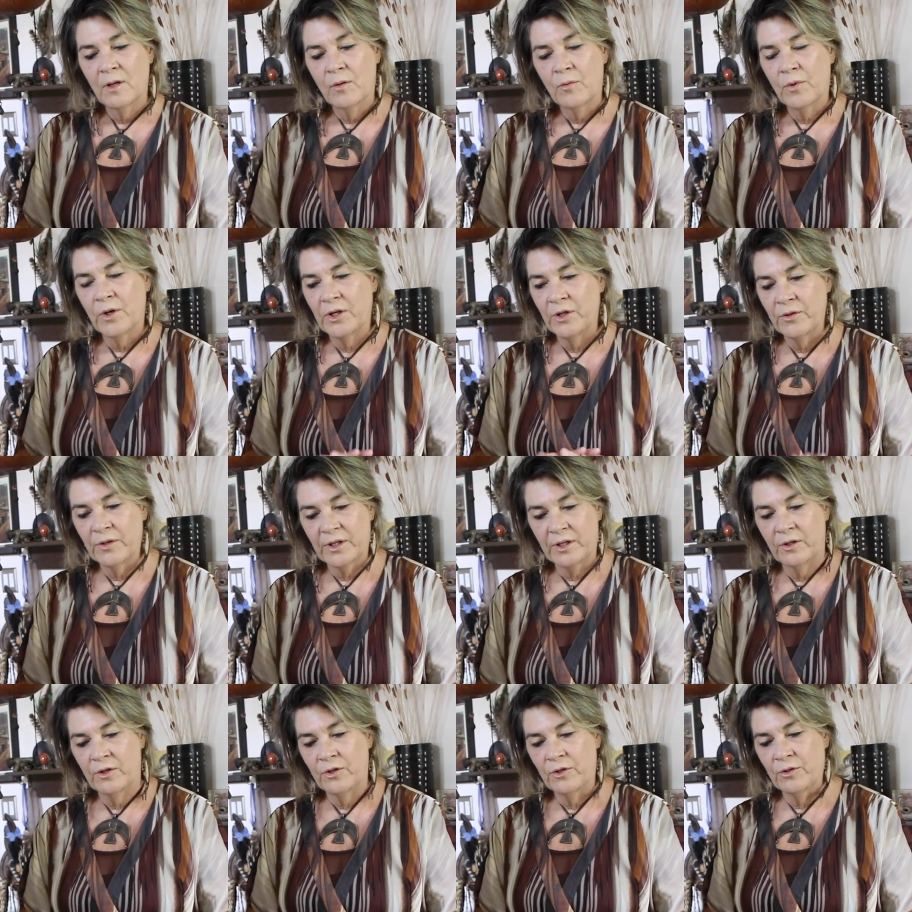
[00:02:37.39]
what you
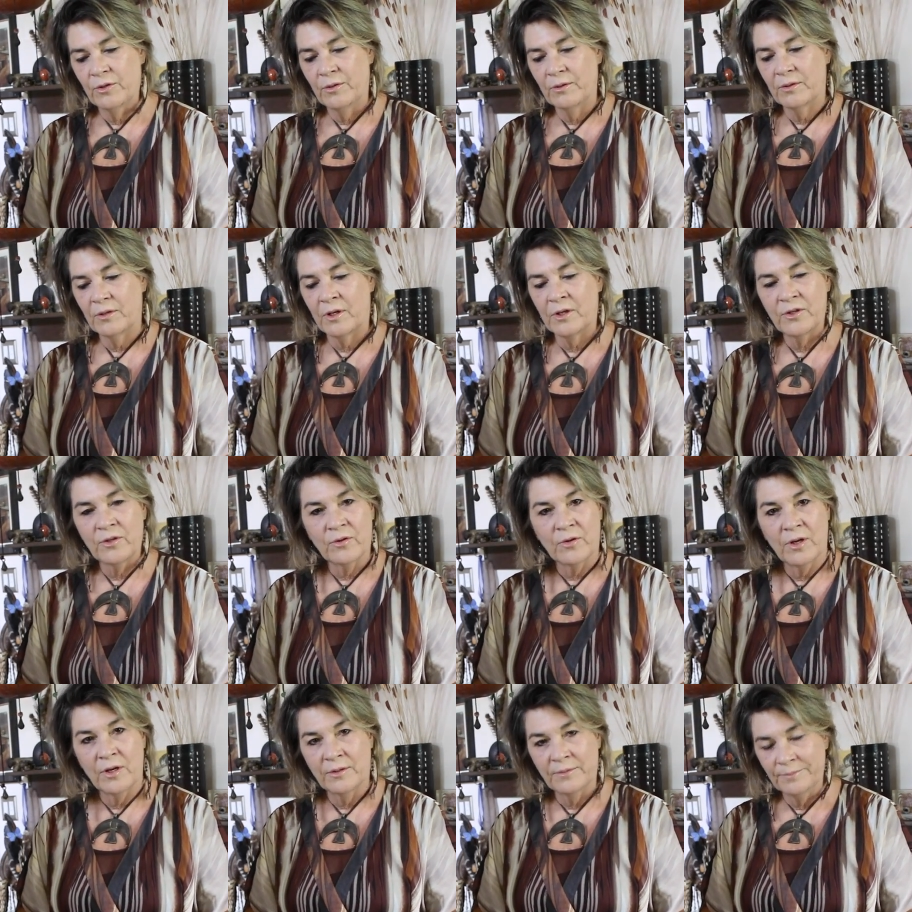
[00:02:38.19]
can do on
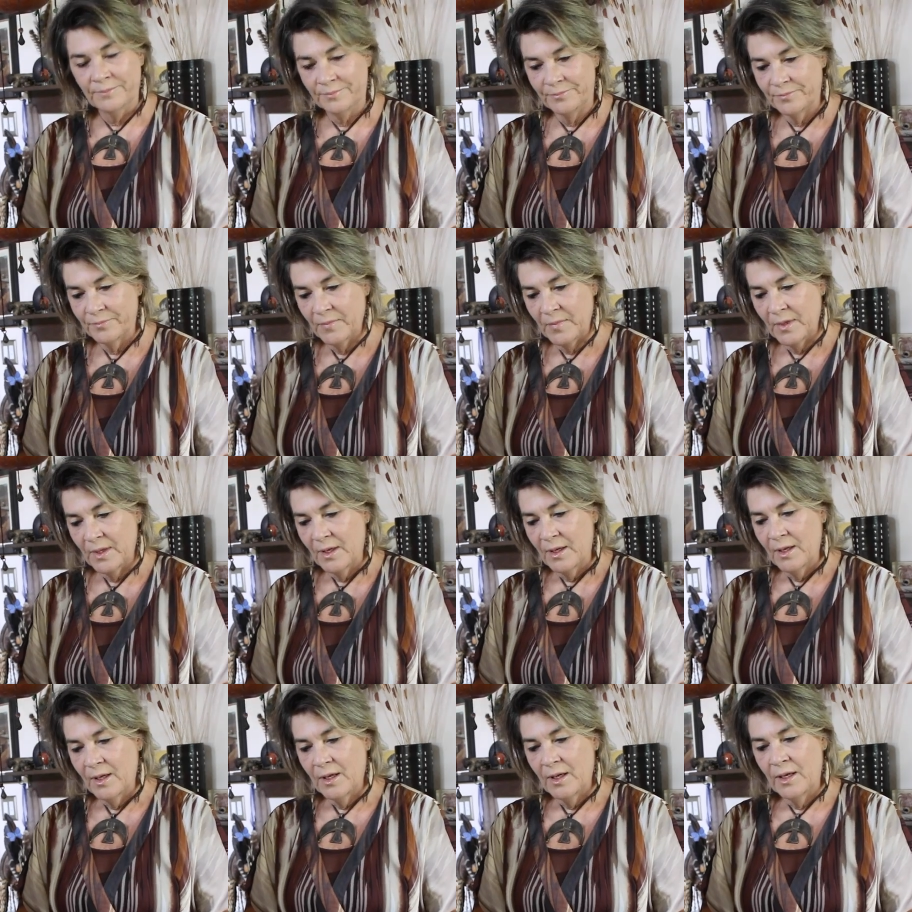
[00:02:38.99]
your own
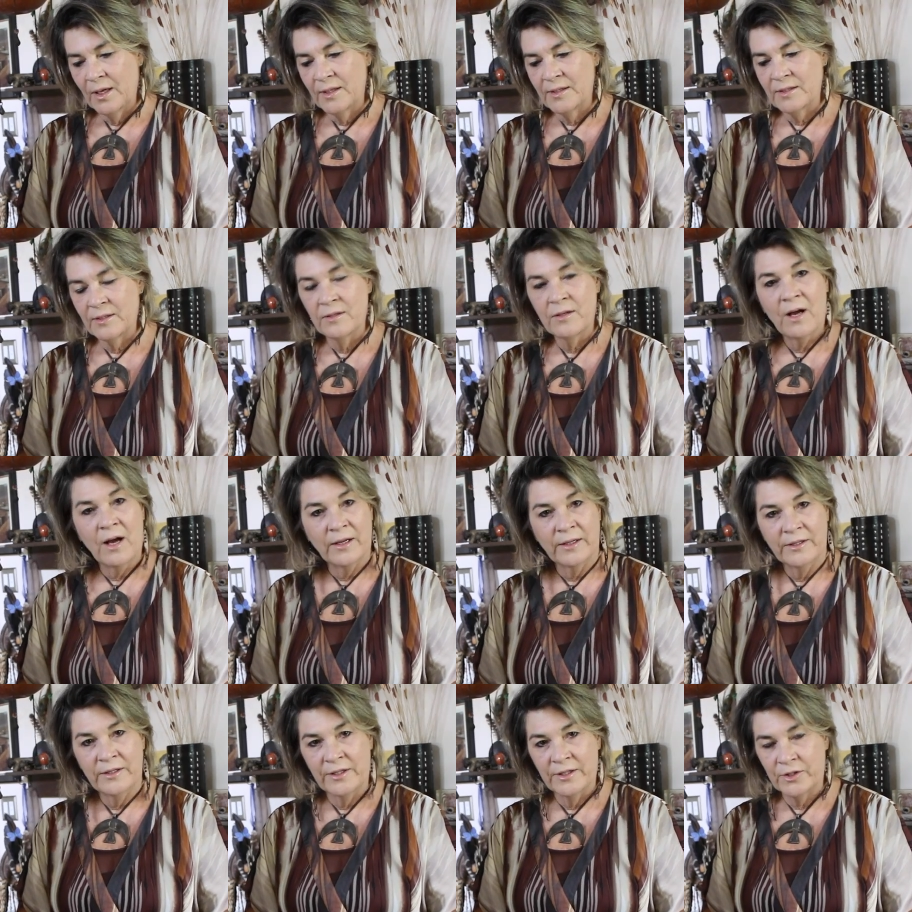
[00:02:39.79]
as a
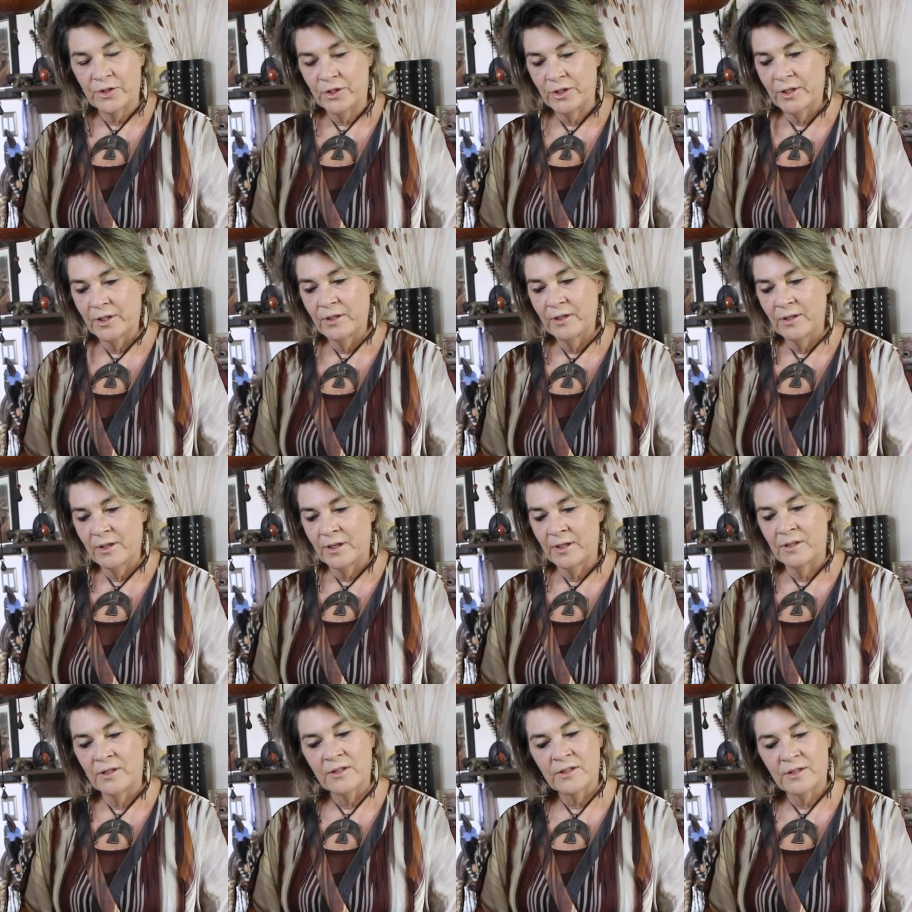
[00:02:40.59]
non-initiate,
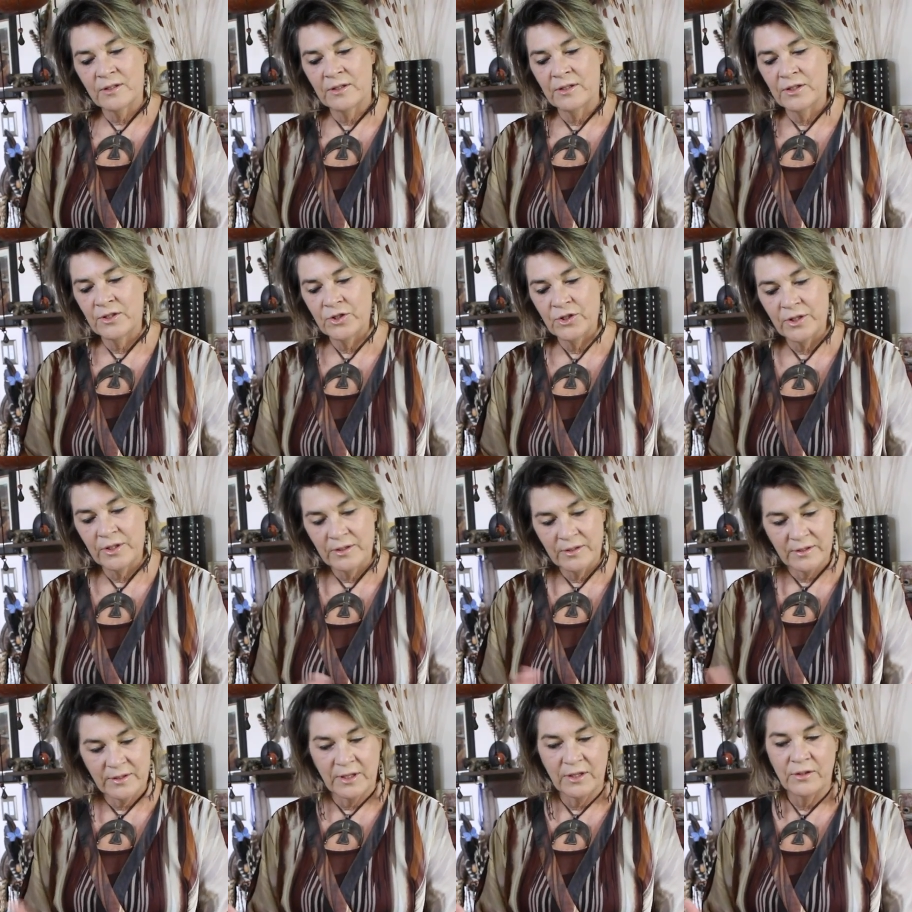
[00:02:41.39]
and as
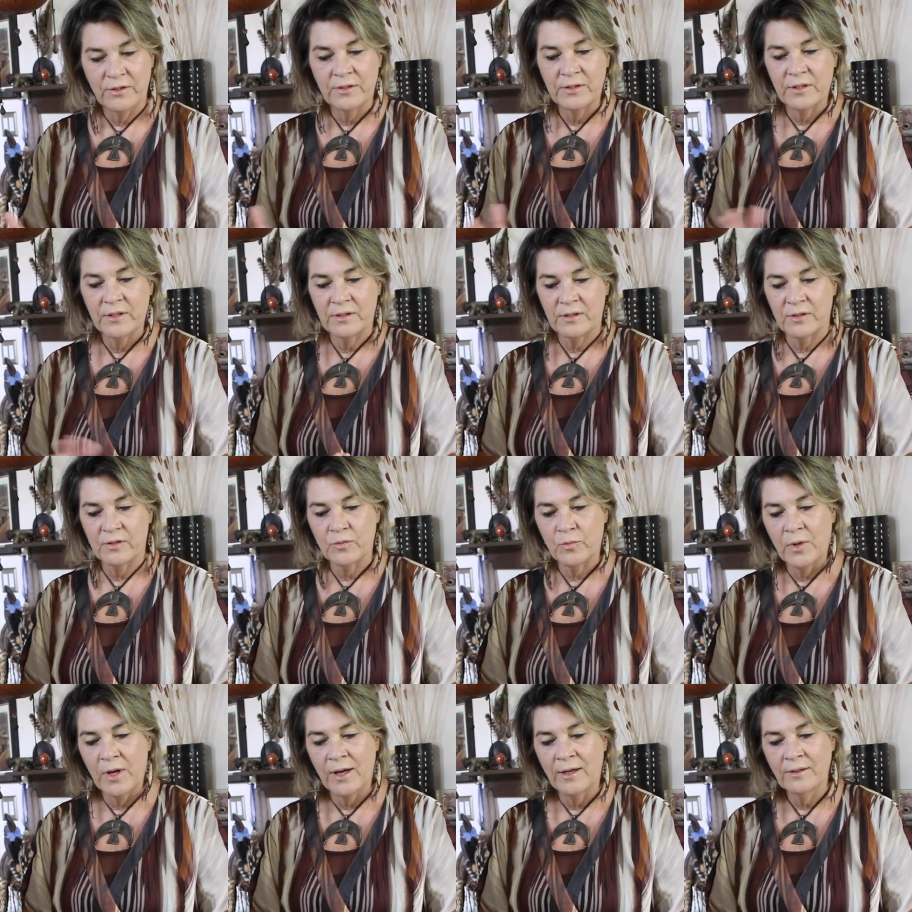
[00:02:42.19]
initiates they use this as
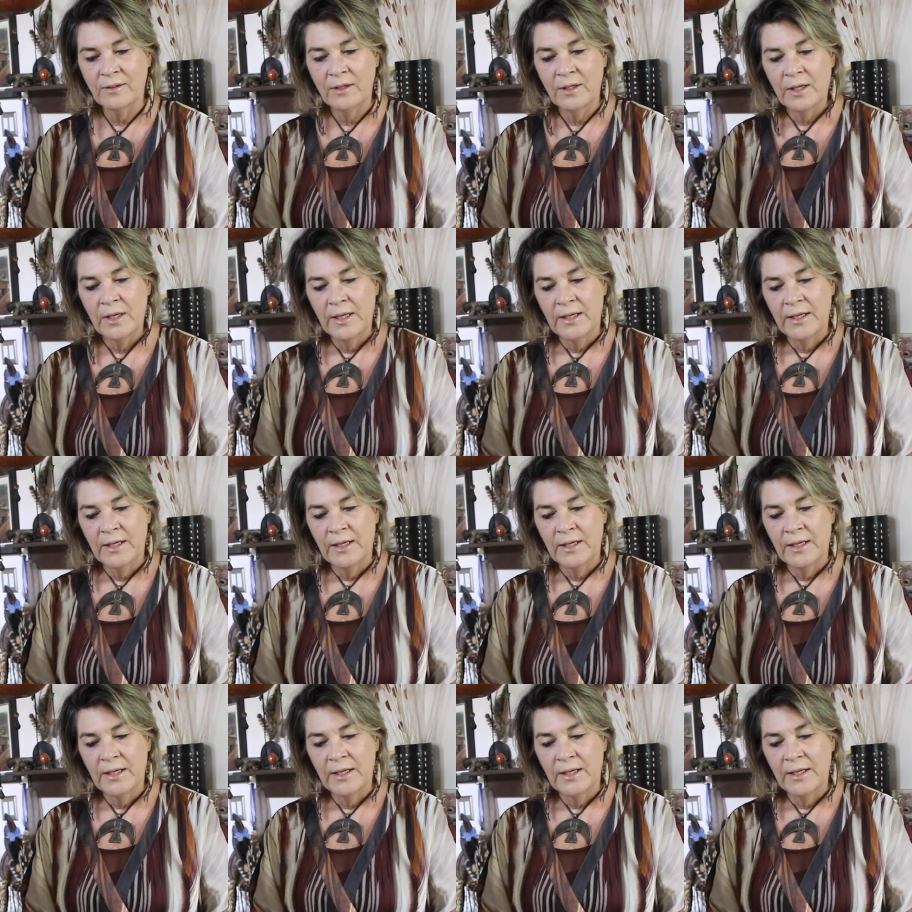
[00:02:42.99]
well.